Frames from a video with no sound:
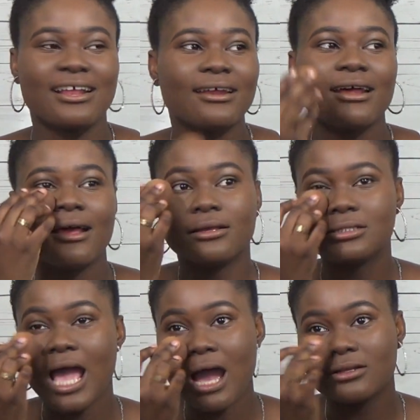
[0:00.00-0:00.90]
So I would
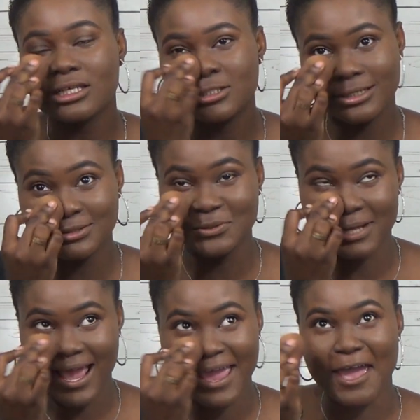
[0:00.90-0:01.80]
literally do that
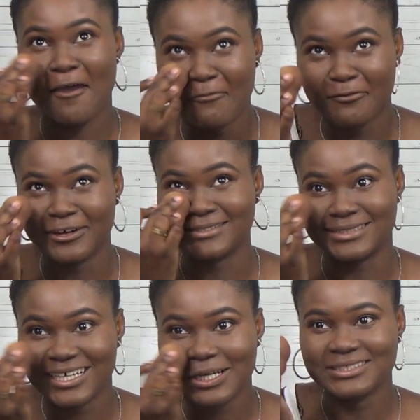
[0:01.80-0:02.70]
every single
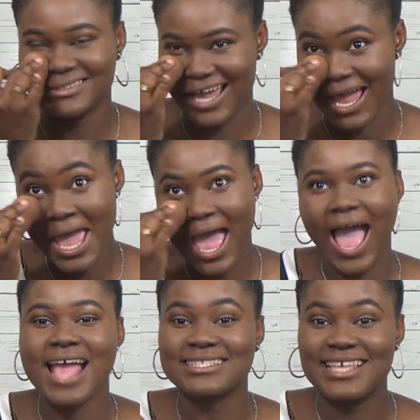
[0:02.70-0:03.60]
day. And
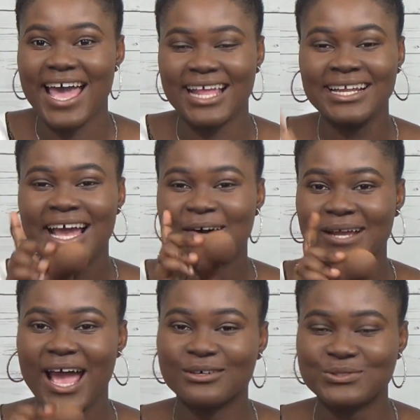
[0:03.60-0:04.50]
then what I would
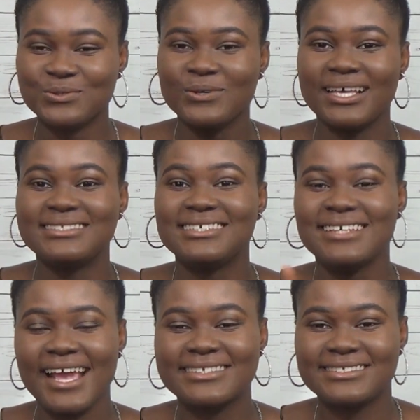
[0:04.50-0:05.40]
do is the next
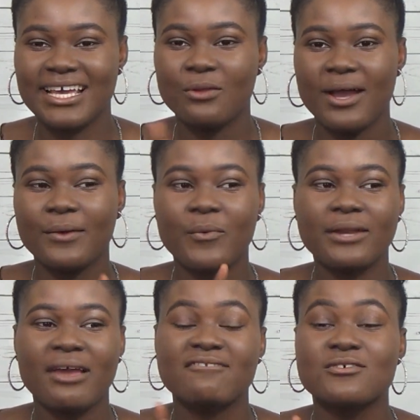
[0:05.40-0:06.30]
day when you have to
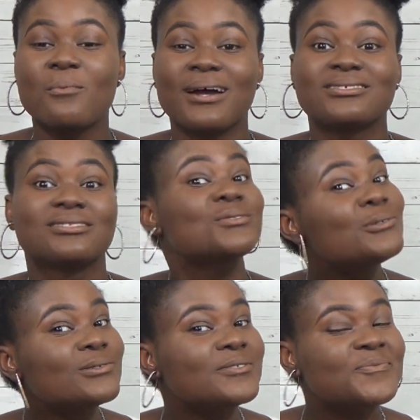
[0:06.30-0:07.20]
go back to school,
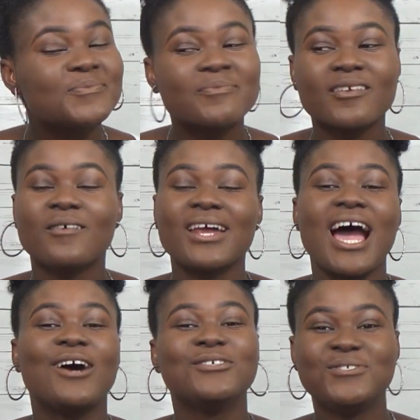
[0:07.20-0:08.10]
what I would
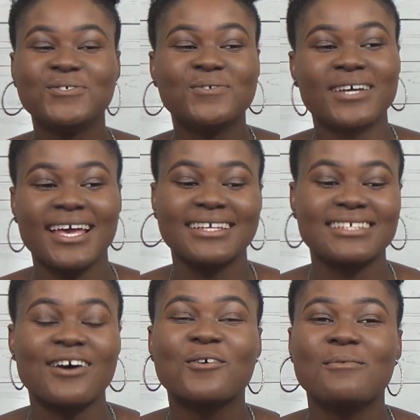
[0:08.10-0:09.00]
do is I'll go
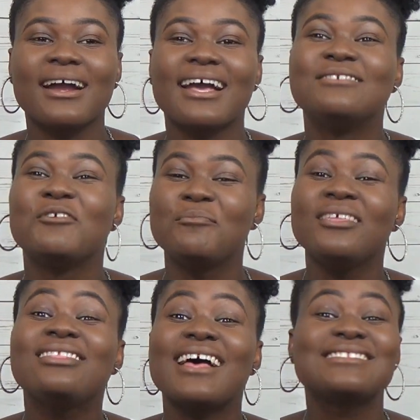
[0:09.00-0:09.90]
back and repeat that
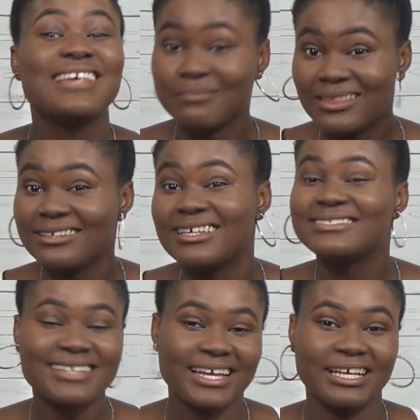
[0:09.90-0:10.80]
same thing they said.
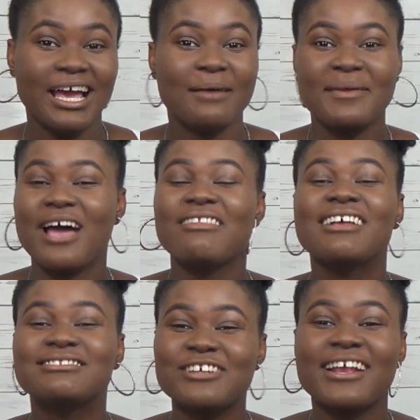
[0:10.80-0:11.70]
But I'll like try
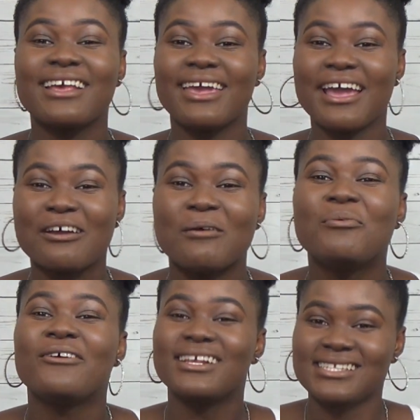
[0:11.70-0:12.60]
to incorporate
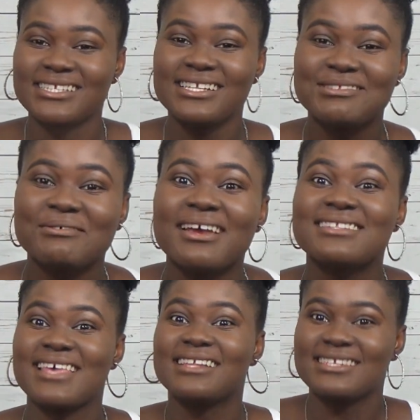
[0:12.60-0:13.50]
it into a
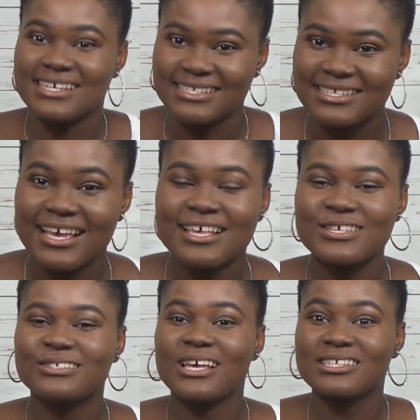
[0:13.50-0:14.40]
sentence so it doesn't
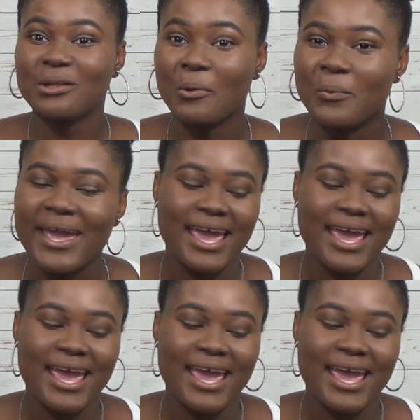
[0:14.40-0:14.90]
look weird.